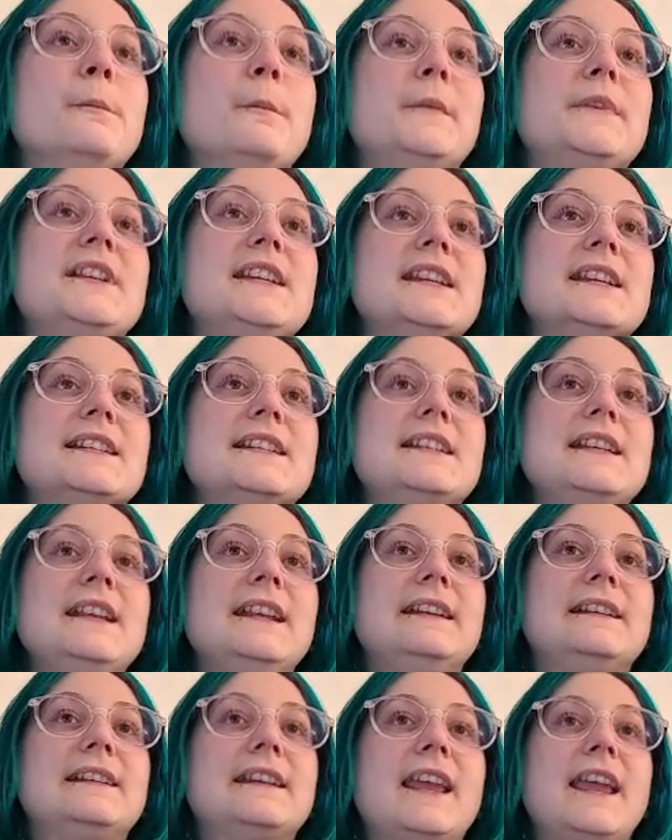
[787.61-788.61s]

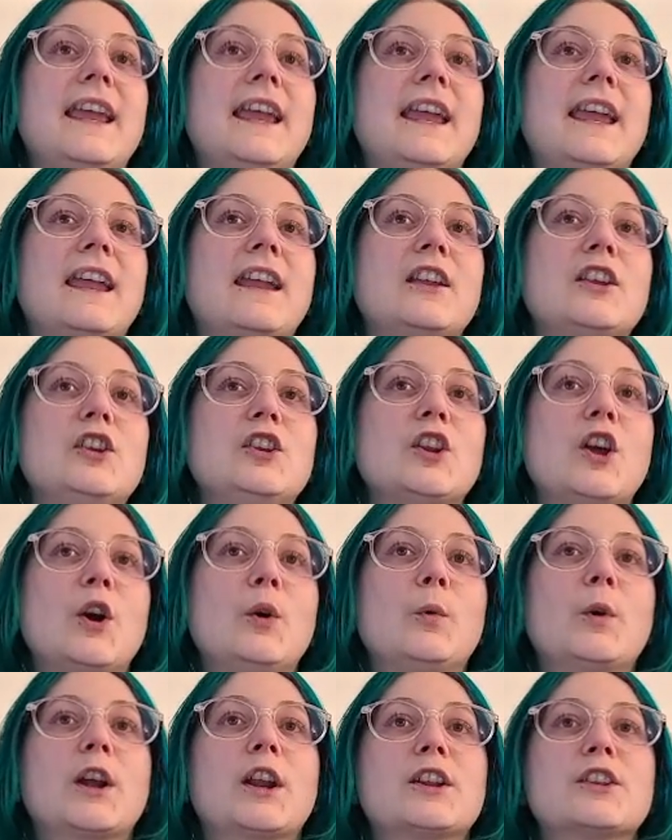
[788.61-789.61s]
TNT saying, you know,
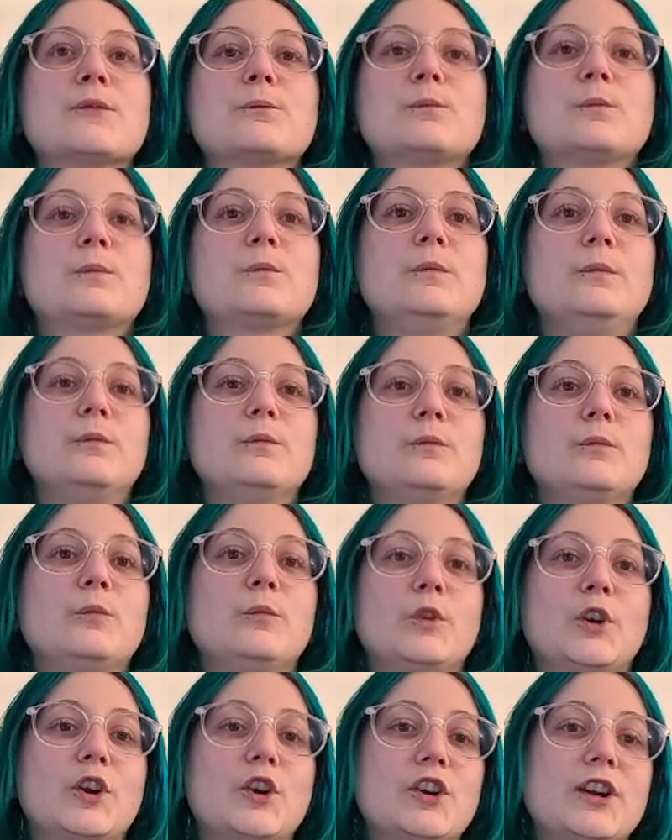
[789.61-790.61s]

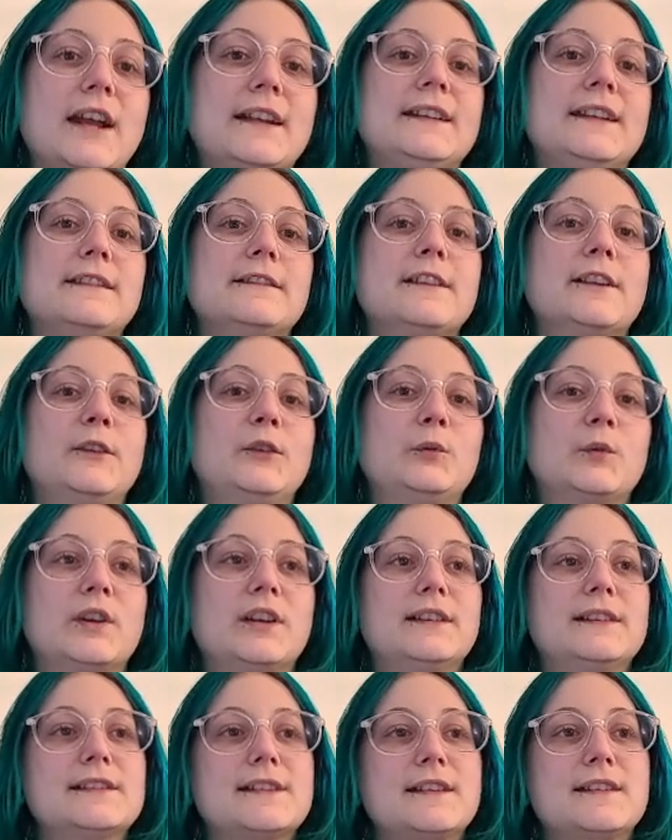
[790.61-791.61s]
we're correcting this, we're
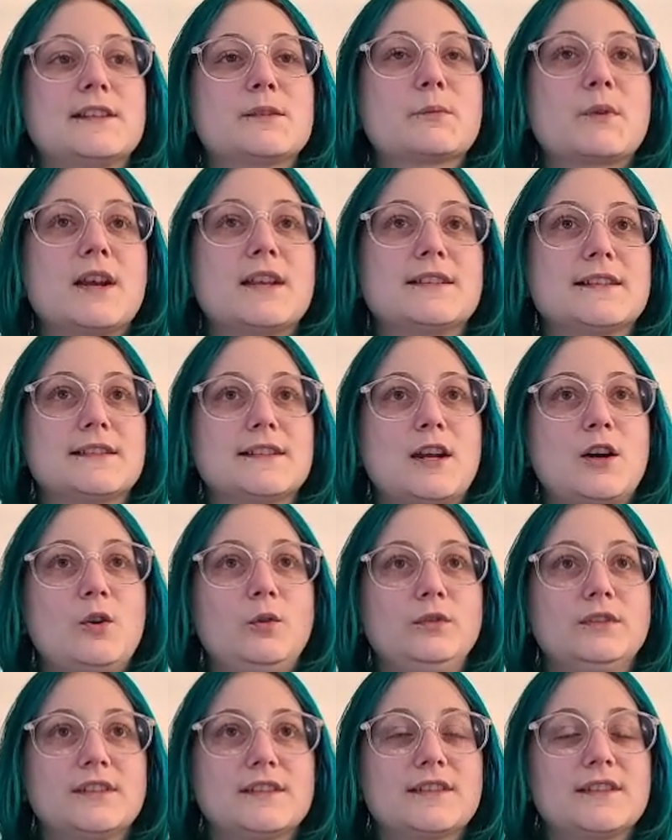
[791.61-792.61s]
gonna send these prizes out,
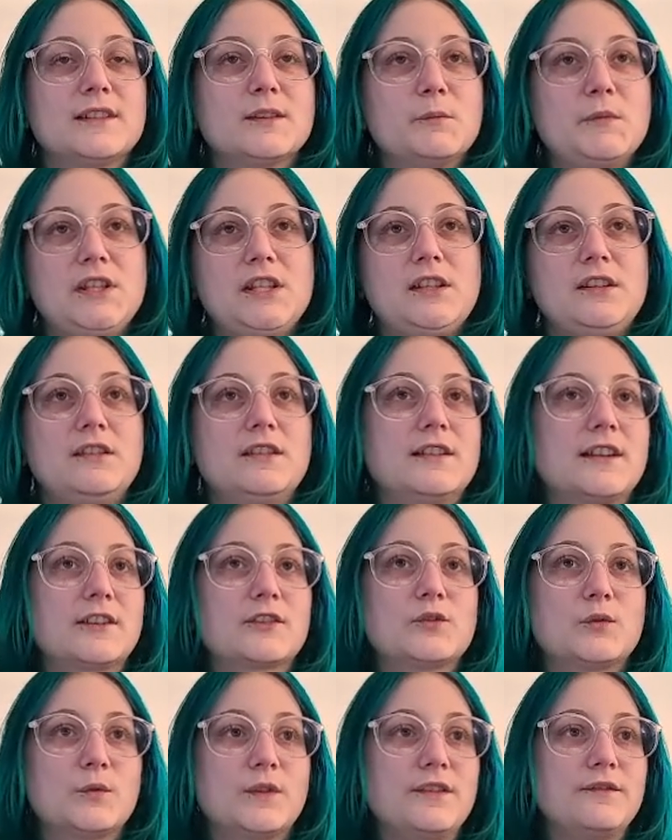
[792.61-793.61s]
and it's gonna be the next
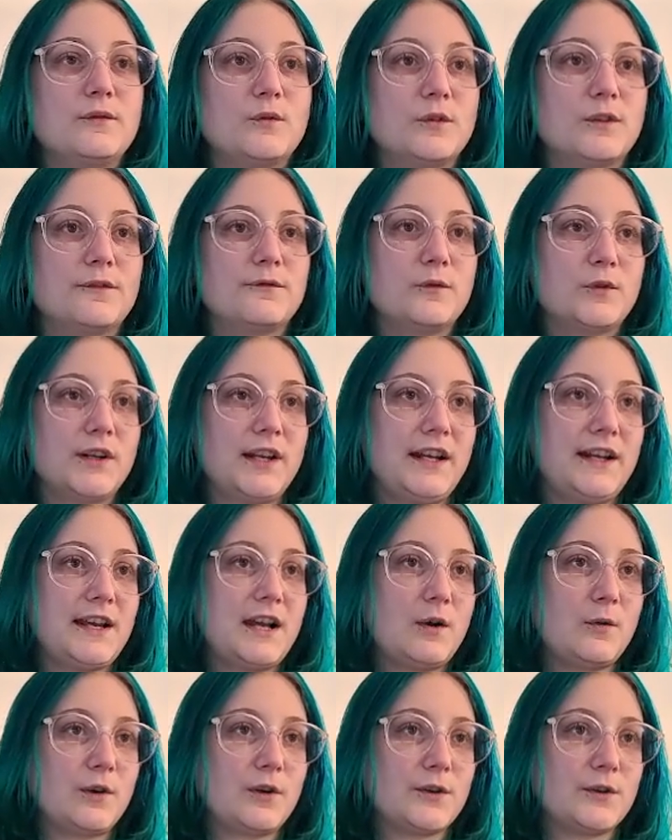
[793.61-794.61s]
24 to 48
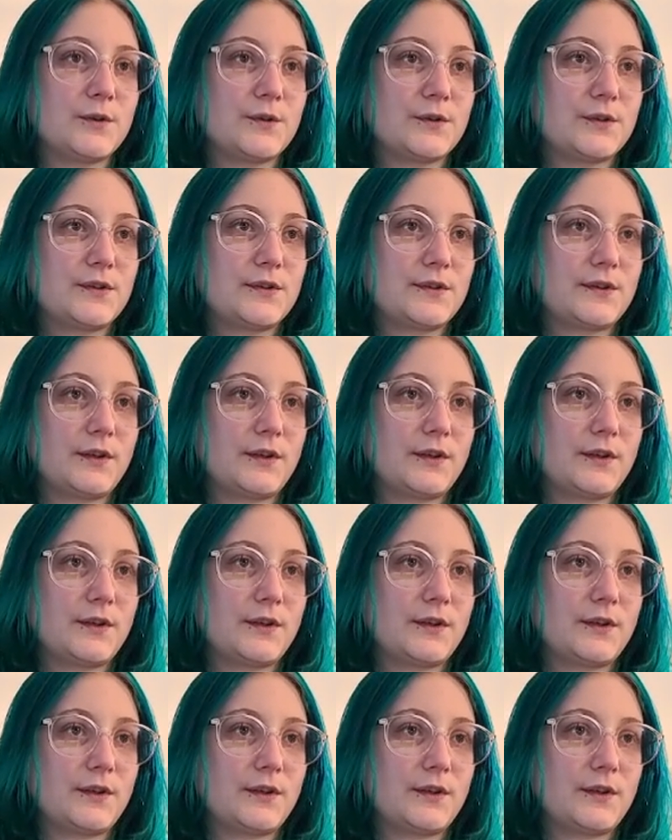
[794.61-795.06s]
hours.